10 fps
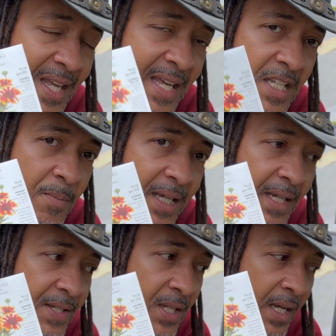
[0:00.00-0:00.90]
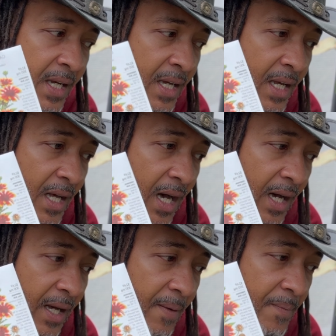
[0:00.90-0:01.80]
is because
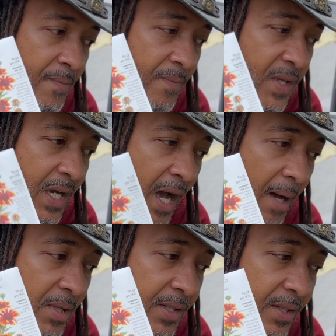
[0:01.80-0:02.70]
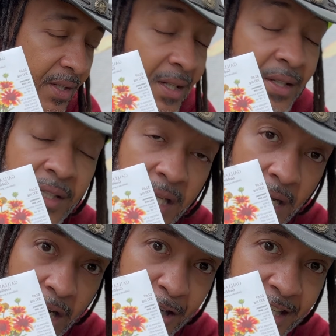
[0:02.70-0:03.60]
the goblin, the
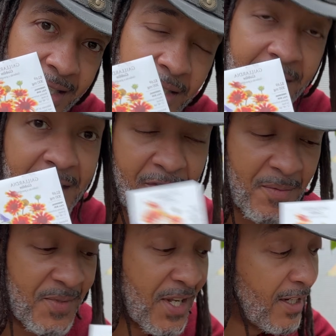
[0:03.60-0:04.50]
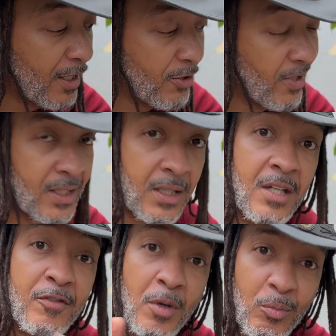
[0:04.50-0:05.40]
Gaillardia, if I'm saying that correctly,
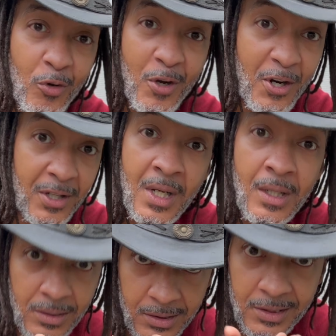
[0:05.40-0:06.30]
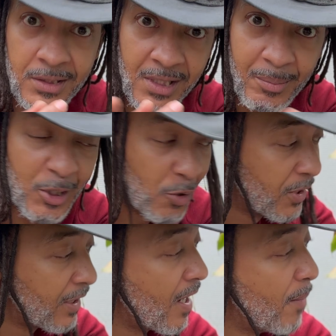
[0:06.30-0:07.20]
if I'm wrong, just let me know in
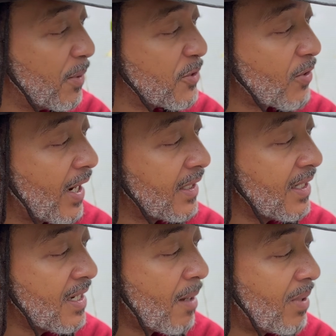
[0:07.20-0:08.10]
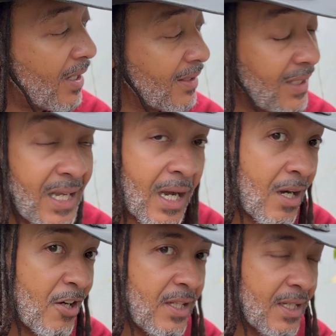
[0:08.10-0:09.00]
the comments, right? But the
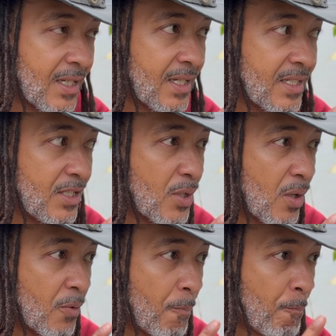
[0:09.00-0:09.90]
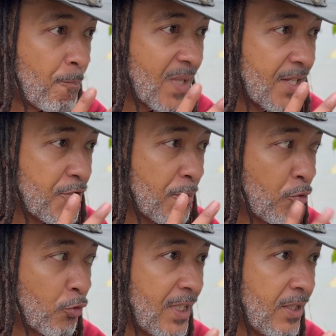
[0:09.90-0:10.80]
Gaillardia, it's a
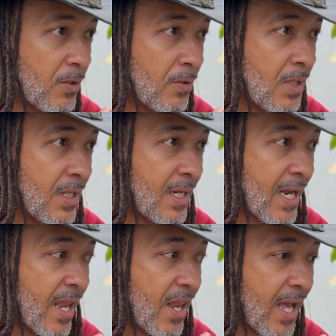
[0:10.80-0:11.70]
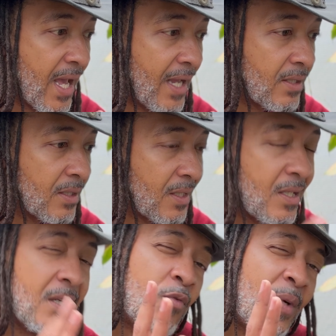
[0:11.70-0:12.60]
perennial that
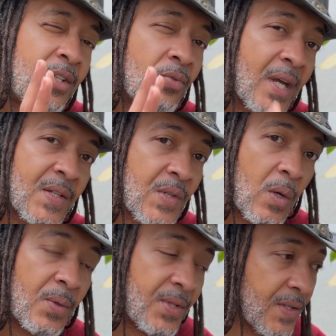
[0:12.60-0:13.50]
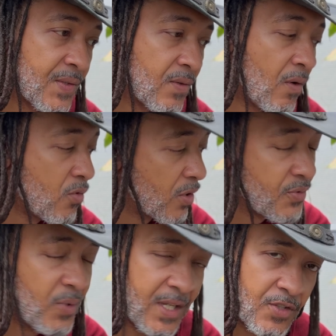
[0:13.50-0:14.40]
if we direct sow this, of
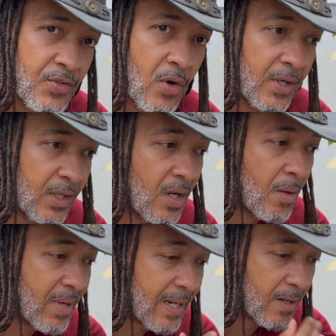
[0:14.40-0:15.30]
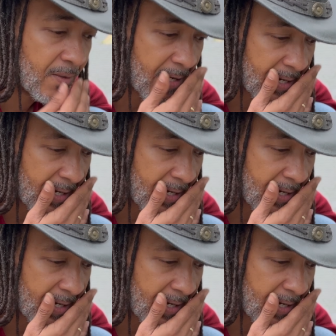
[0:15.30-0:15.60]
course, we can start it about,